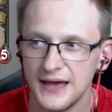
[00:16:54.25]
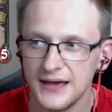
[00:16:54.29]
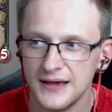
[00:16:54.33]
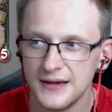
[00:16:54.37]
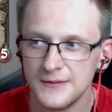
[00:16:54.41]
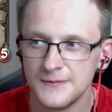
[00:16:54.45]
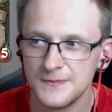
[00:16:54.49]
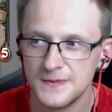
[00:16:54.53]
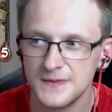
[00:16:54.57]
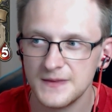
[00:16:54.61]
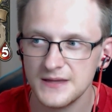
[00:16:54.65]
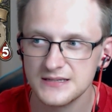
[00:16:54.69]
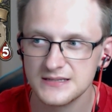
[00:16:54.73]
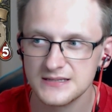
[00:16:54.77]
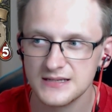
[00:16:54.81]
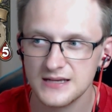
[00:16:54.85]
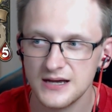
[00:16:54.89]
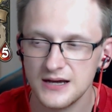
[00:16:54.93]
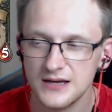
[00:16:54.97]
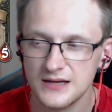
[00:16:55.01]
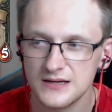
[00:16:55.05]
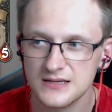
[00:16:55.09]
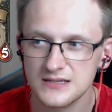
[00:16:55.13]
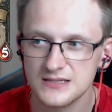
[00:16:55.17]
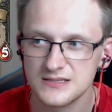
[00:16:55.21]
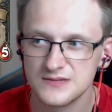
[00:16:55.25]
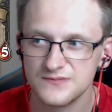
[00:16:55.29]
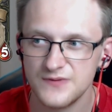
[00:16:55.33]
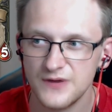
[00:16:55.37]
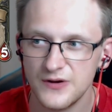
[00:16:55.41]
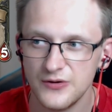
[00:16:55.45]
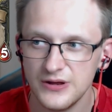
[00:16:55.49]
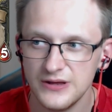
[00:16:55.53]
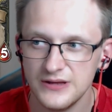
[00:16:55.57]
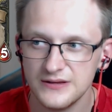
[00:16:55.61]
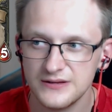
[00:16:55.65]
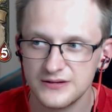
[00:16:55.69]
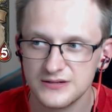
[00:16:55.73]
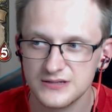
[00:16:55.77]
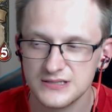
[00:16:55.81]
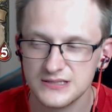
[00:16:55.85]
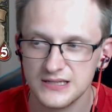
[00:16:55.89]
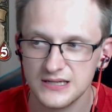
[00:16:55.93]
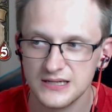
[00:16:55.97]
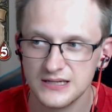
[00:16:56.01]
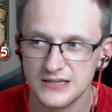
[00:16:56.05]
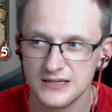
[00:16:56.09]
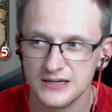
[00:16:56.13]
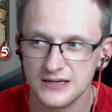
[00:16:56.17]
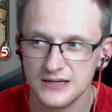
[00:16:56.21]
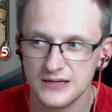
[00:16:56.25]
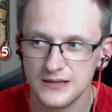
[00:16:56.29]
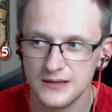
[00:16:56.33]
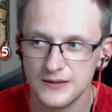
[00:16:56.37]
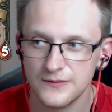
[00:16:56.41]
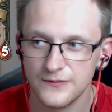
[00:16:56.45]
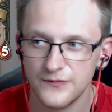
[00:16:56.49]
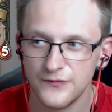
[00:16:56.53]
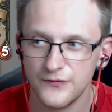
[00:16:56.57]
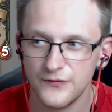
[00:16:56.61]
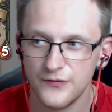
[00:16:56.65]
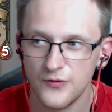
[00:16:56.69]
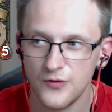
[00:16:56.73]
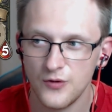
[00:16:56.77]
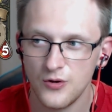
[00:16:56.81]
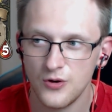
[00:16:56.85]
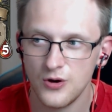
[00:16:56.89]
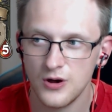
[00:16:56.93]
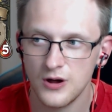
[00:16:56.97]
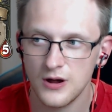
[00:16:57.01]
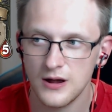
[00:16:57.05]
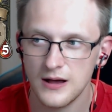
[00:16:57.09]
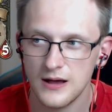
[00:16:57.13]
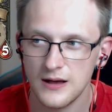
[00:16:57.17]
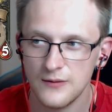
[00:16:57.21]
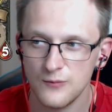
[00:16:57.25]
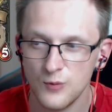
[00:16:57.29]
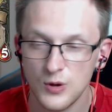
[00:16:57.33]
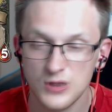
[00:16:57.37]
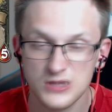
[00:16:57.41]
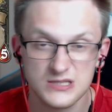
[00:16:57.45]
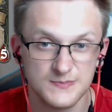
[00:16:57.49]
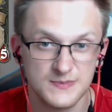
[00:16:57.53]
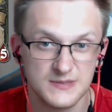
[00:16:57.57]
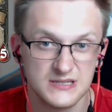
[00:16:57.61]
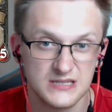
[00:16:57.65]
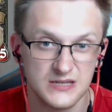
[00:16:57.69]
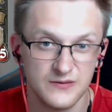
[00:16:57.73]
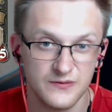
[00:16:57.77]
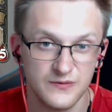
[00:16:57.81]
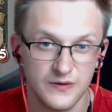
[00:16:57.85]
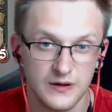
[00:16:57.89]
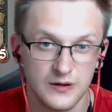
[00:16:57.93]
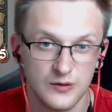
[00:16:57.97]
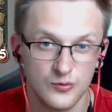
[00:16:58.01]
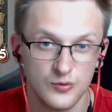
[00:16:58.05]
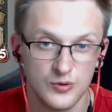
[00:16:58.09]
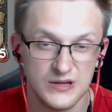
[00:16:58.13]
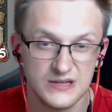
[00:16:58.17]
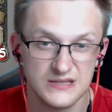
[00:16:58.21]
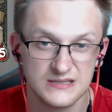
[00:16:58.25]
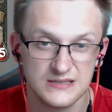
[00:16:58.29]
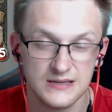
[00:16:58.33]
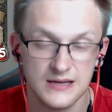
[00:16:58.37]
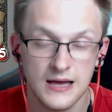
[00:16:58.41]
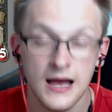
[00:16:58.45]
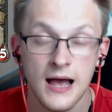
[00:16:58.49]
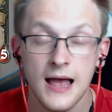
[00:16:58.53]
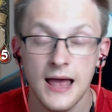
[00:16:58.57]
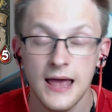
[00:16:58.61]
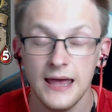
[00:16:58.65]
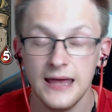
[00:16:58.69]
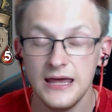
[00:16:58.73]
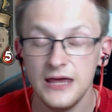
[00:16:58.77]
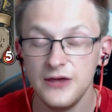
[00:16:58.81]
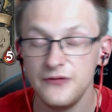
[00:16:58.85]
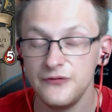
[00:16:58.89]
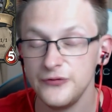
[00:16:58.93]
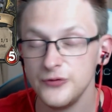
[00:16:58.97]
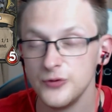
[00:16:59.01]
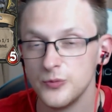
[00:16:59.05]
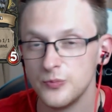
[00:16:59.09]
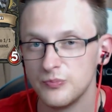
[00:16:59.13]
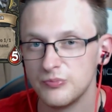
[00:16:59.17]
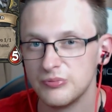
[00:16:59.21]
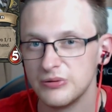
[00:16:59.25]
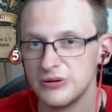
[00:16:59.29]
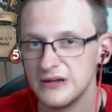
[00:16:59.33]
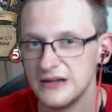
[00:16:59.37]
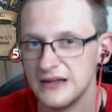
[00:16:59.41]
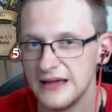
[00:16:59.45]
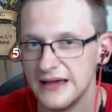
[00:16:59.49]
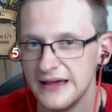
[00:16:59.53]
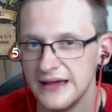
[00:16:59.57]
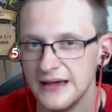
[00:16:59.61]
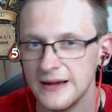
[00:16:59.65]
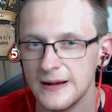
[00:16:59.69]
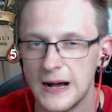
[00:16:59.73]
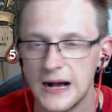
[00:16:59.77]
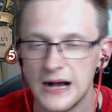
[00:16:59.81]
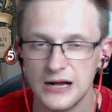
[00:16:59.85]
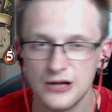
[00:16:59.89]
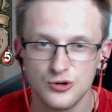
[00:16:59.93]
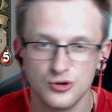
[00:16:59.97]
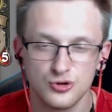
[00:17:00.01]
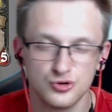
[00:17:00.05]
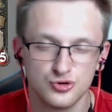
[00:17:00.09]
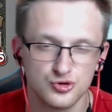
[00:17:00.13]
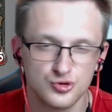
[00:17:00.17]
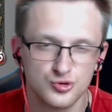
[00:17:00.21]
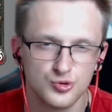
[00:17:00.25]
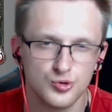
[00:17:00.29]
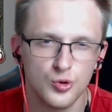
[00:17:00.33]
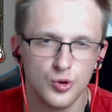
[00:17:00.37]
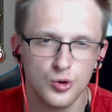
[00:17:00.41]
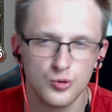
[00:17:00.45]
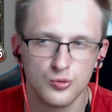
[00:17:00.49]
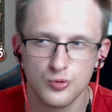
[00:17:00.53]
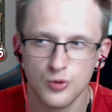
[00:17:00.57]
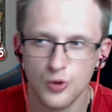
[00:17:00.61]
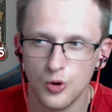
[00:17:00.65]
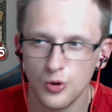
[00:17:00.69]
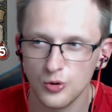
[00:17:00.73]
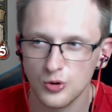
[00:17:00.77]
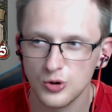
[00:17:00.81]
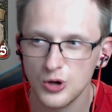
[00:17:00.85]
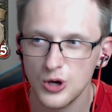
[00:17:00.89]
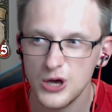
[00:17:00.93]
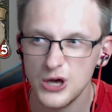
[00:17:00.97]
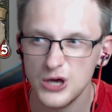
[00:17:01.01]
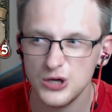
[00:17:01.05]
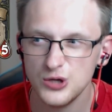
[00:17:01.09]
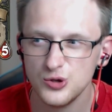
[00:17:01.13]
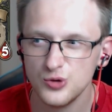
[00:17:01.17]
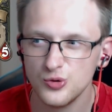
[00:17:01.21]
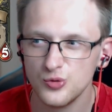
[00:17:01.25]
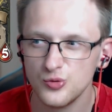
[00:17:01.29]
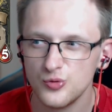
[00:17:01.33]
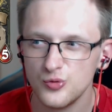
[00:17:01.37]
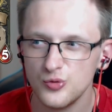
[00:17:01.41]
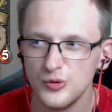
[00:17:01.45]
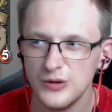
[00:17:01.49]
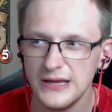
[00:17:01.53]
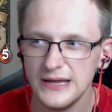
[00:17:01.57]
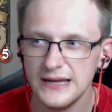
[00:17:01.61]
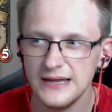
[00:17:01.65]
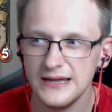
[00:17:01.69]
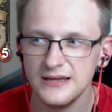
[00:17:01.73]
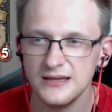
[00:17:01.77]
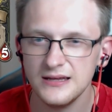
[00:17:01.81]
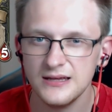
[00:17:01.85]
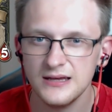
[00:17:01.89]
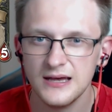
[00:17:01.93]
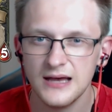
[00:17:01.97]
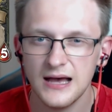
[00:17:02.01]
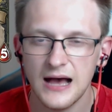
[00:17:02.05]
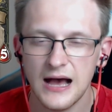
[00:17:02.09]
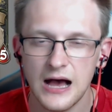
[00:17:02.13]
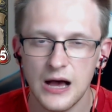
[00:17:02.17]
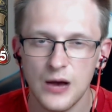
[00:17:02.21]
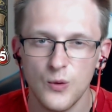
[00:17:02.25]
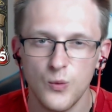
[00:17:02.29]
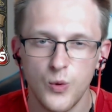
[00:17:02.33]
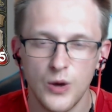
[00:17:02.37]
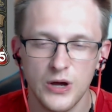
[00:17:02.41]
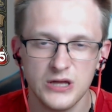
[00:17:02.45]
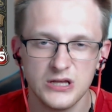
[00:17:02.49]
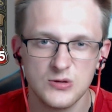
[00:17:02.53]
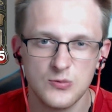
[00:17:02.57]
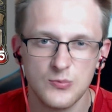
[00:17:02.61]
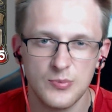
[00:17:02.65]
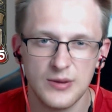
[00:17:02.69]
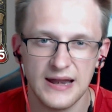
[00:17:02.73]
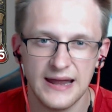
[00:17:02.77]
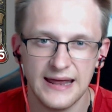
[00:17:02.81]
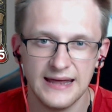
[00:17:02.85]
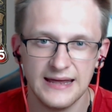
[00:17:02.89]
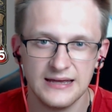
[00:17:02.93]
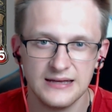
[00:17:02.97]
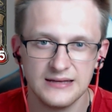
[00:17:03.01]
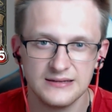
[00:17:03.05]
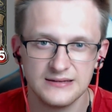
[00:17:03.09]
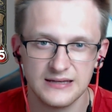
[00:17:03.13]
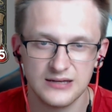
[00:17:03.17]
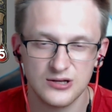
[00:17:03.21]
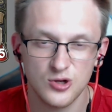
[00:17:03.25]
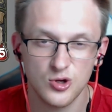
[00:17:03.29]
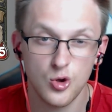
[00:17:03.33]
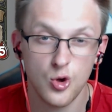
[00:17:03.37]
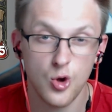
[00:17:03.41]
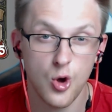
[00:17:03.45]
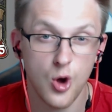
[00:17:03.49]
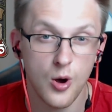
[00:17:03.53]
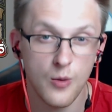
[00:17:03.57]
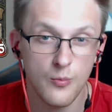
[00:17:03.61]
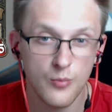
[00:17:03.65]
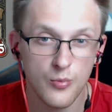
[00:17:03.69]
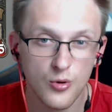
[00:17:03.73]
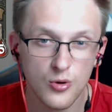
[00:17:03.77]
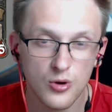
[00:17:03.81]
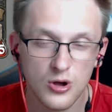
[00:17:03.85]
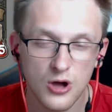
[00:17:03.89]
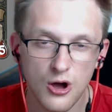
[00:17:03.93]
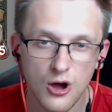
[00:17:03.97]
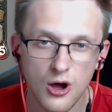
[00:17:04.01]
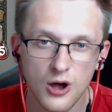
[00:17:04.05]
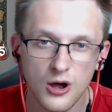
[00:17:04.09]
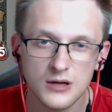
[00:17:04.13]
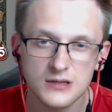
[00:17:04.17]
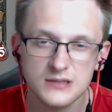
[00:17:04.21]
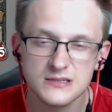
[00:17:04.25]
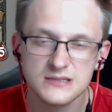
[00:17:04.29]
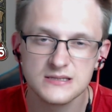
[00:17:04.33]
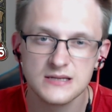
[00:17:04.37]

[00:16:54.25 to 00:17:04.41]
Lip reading: This card is very interesting for one specific reason. If you play a Control Rogue, you really avoid playing the combo cards